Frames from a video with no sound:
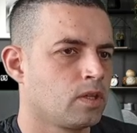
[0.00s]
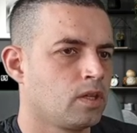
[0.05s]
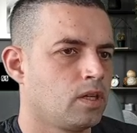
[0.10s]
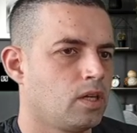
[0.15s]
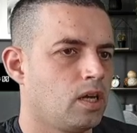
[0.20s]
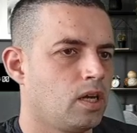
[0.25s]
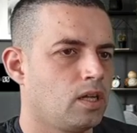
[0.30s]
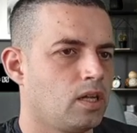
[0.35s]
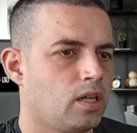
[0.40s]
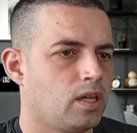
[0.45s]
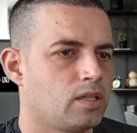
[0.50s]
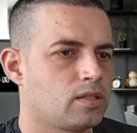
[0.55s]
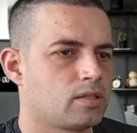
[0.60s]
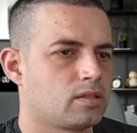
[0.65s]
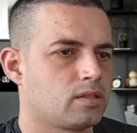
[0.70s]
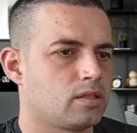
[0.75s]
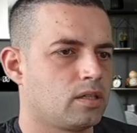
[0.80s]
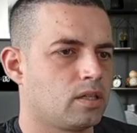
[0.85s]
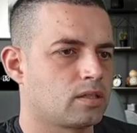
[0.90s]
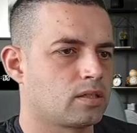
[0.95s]
And
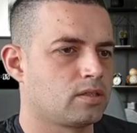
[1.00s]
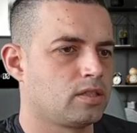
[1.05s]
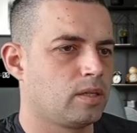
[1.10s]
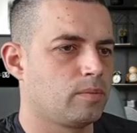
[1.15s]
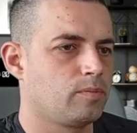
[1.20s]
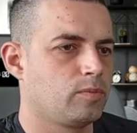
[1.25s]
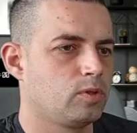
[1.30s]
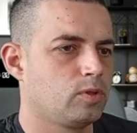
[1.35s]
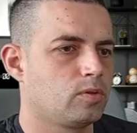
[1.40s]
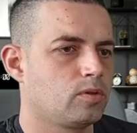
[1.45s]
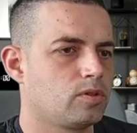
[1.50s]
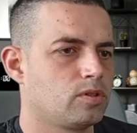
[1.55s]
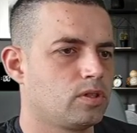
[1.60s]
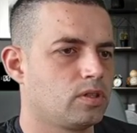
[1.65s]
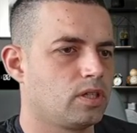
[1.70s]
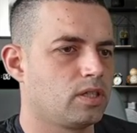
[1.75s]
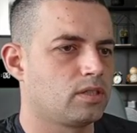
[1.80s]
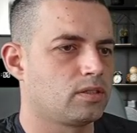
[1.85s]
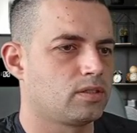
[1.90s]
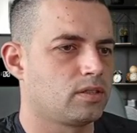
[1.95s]
let's accept the order
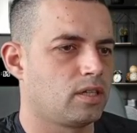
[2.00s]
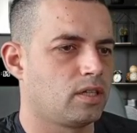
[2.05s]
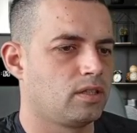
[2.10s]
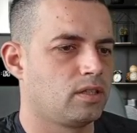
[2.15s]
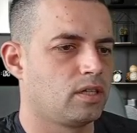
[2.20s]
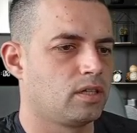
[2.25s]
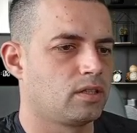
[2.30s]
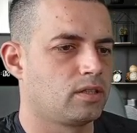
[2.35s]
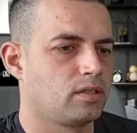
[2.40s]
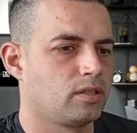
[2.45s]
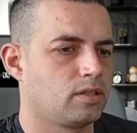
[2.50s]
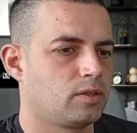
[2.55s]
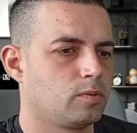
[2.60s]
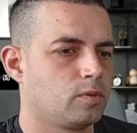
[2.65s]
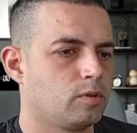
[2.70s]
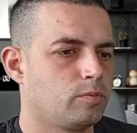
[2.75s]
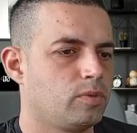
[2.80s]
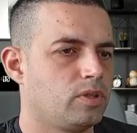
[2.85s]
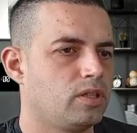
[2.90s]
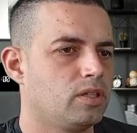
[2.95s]
and say that it
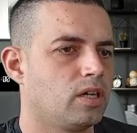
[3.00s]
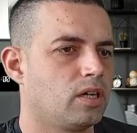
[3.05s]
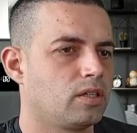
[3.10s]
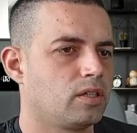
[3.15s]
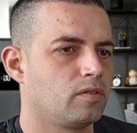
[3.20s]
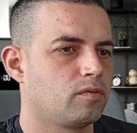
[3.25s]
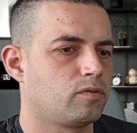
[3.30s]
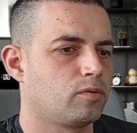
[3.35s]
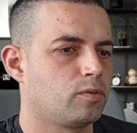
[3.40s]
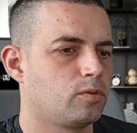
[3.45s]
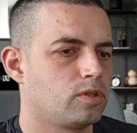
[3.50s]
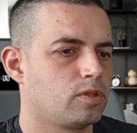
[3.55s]
will be done in 40